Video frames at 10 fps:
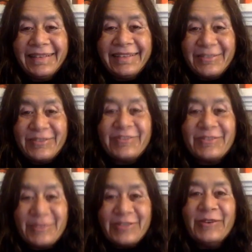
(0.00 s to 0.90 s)

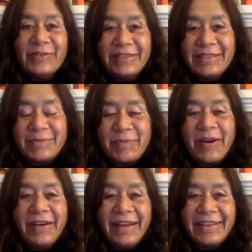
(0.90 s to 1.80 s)
to show this
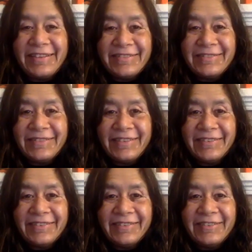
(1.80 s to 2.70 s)
product,
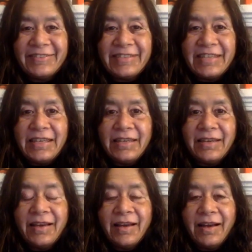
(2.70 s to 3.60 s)
to see
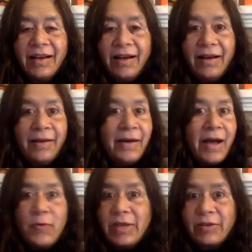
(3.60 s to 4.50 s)

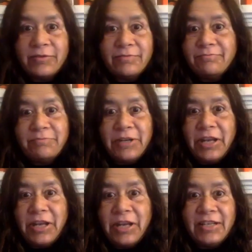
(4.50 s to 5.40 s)
how we could
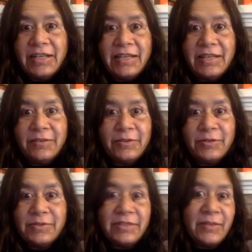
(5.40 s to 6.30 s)
potentially,
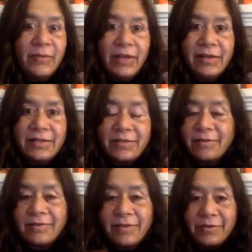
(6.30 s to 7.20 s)
use it somewhere else,
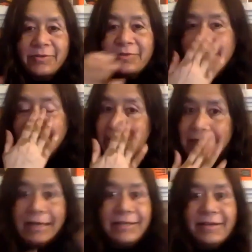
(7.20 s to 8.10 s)
or, you were just
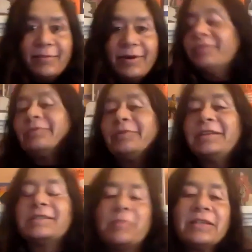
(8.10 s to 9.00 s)
excited about what
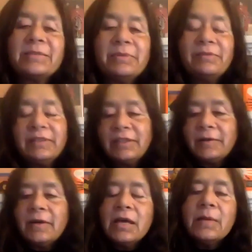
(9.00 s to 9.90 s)
is possible with it.
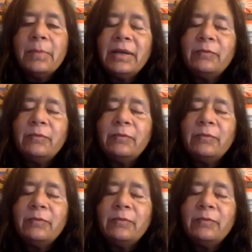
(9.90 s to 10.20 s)
But